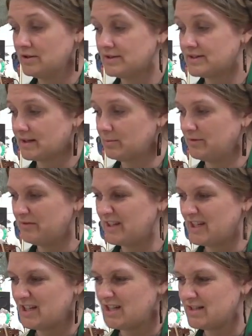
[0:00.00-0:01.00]
some of
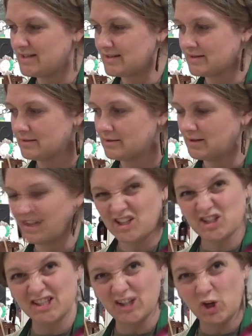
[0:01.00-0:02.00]
these like
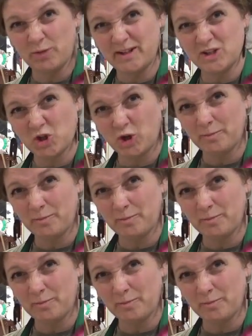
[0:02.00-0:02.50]
Slurpee top